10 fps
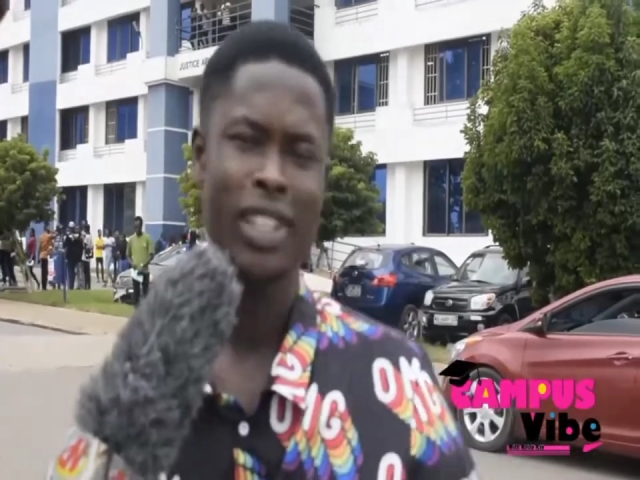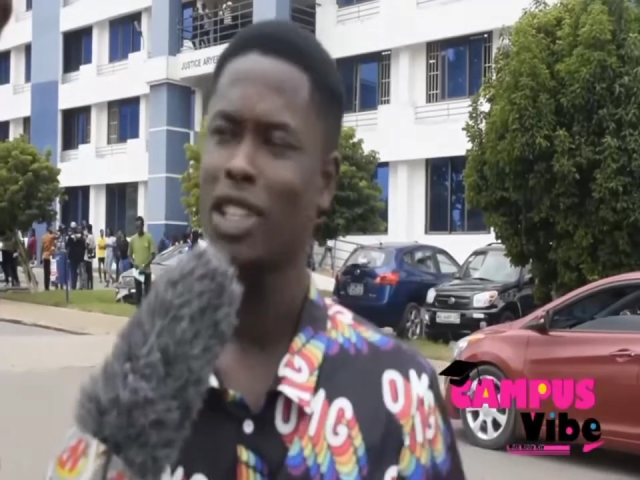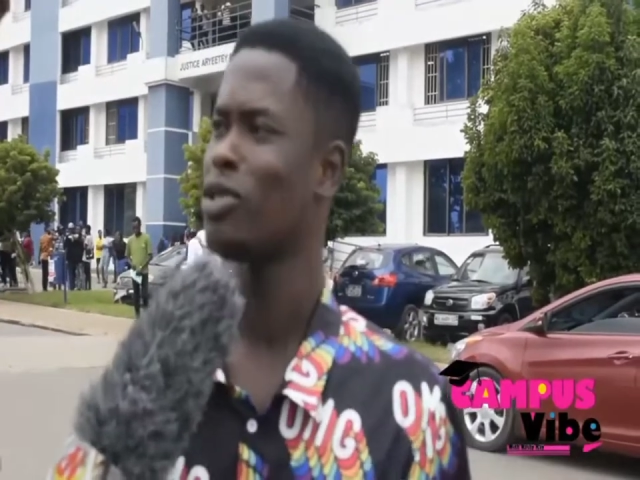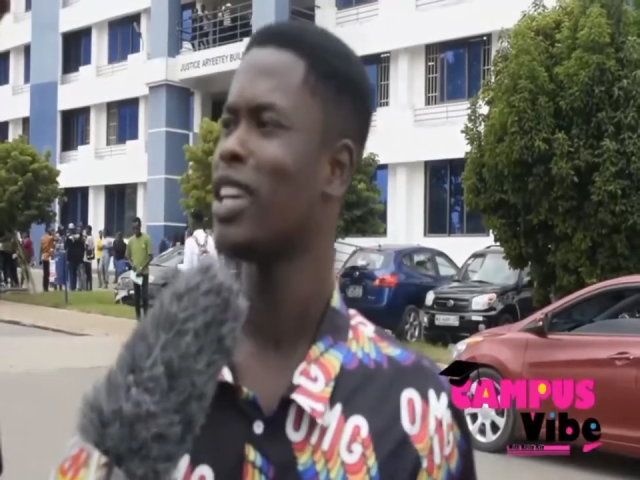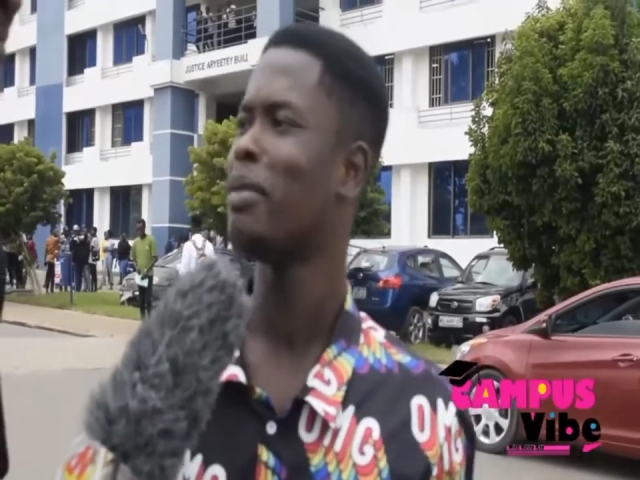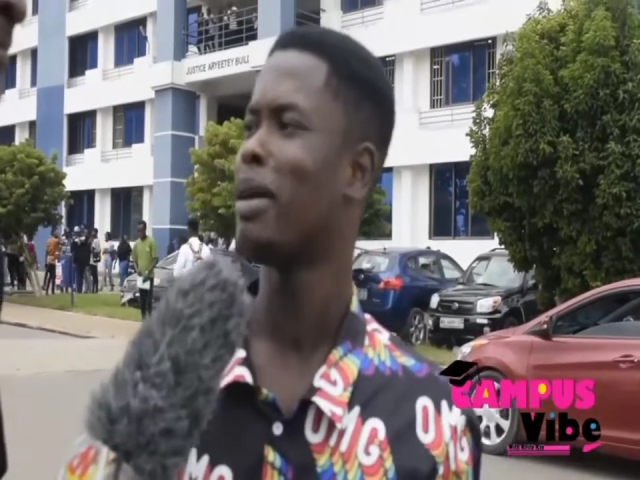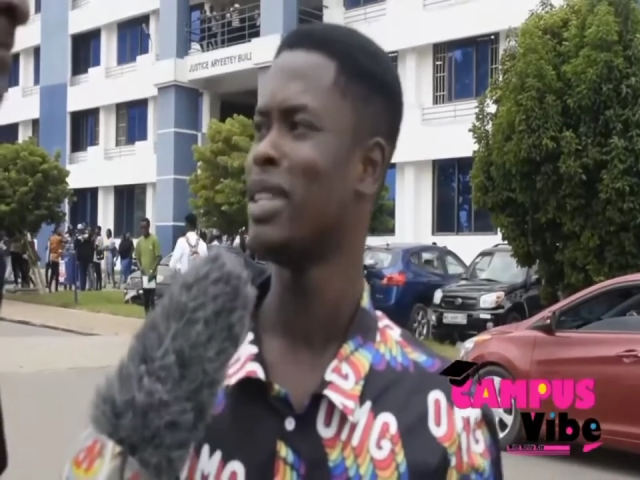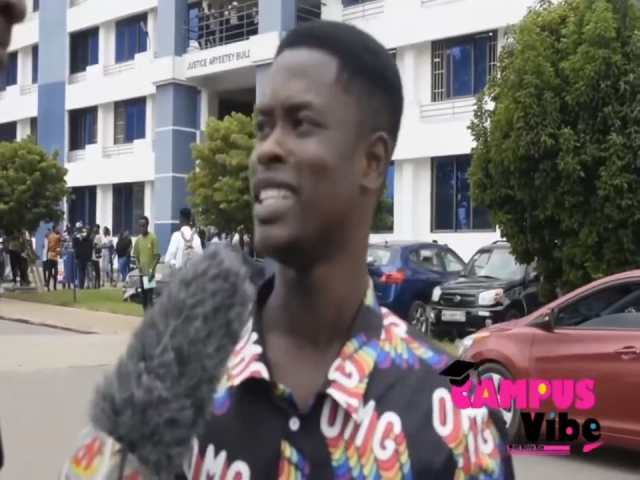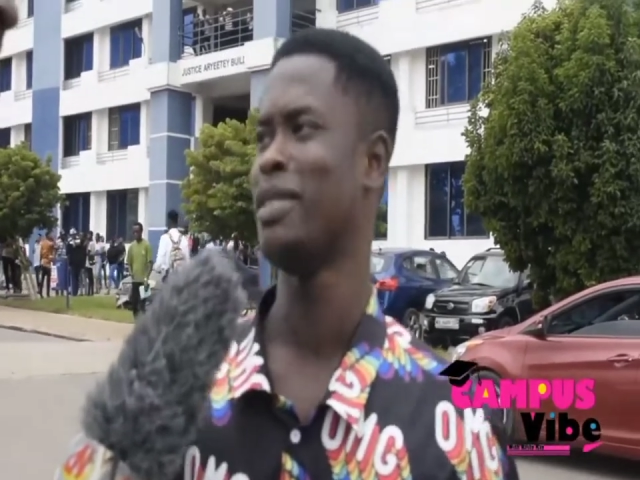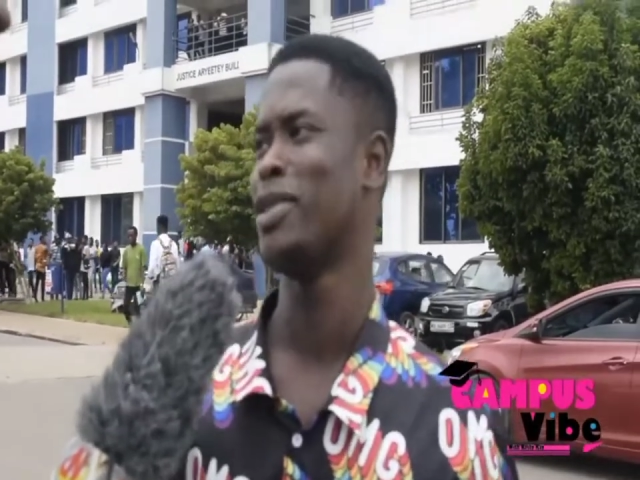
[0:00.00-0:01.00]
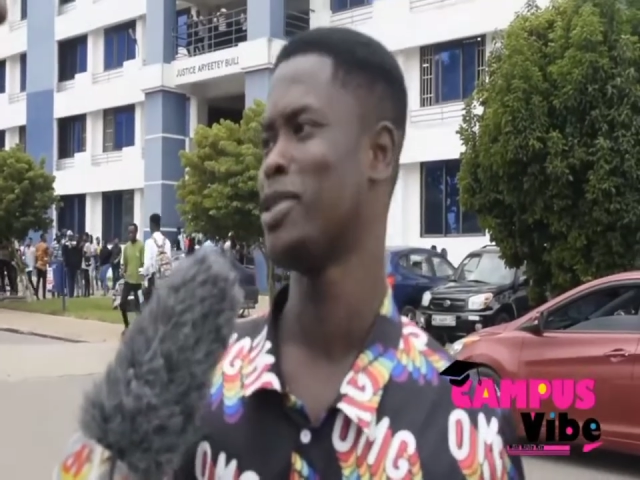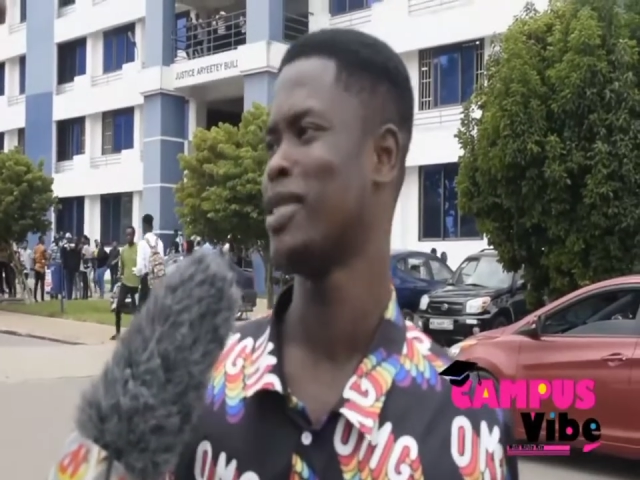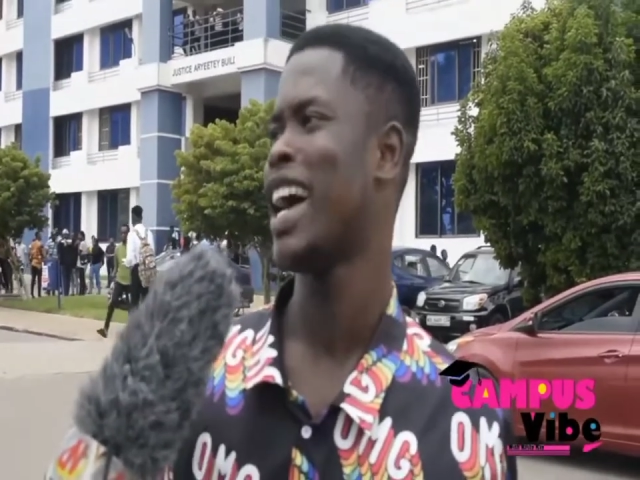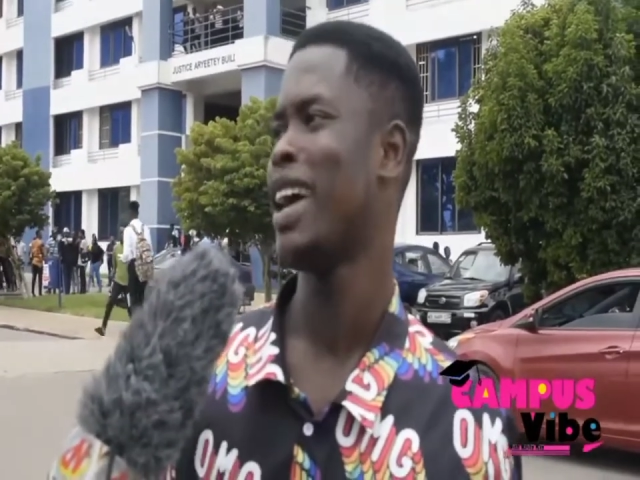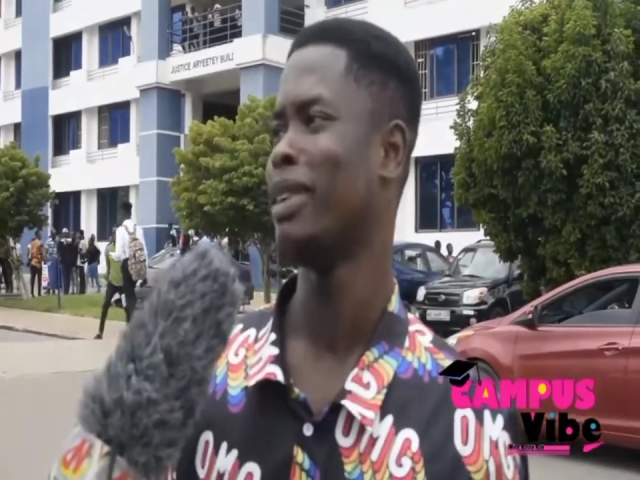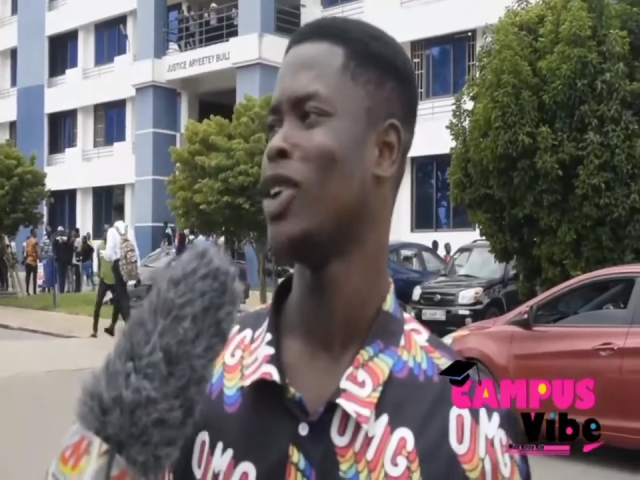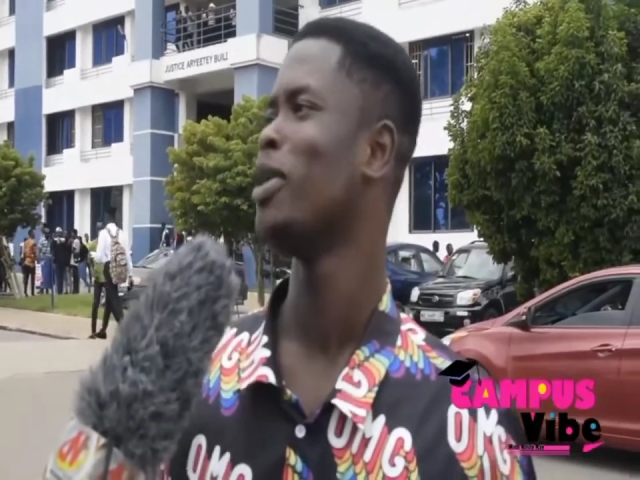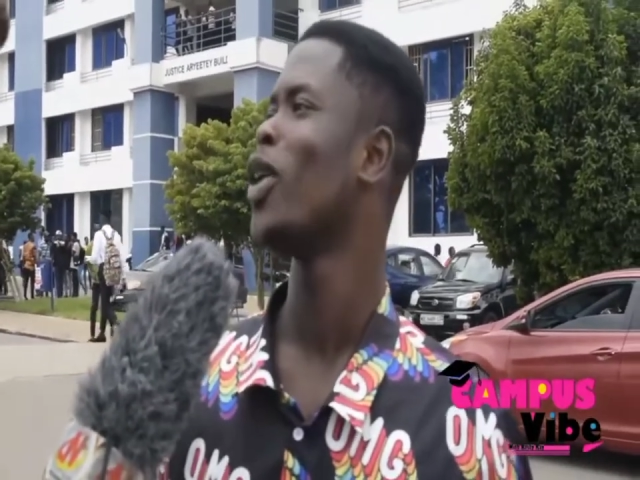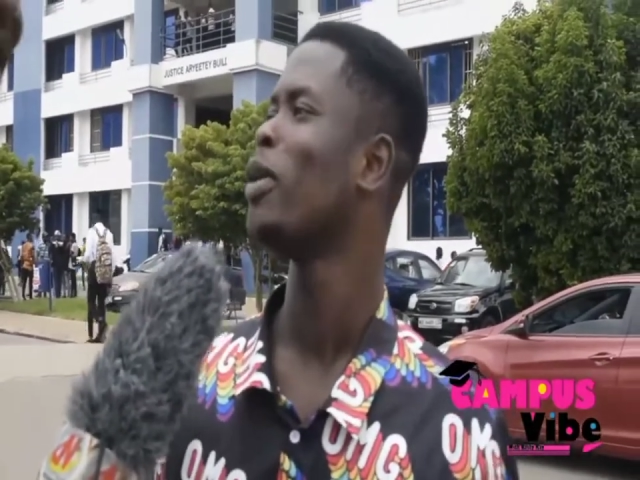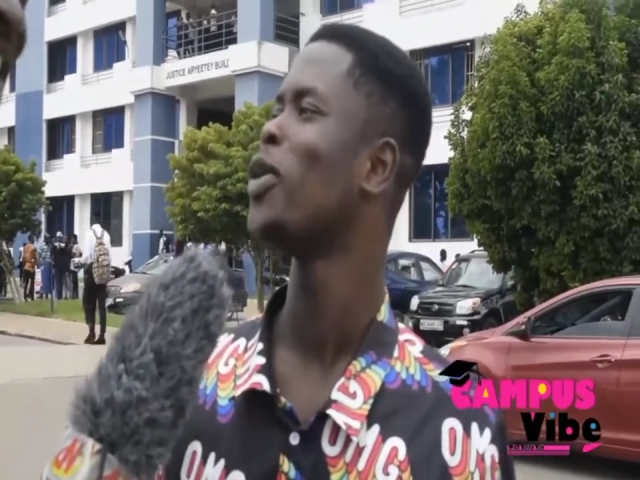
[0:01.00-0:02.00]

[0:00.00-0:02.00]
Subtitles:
You know, sugar mommy, they have us like, over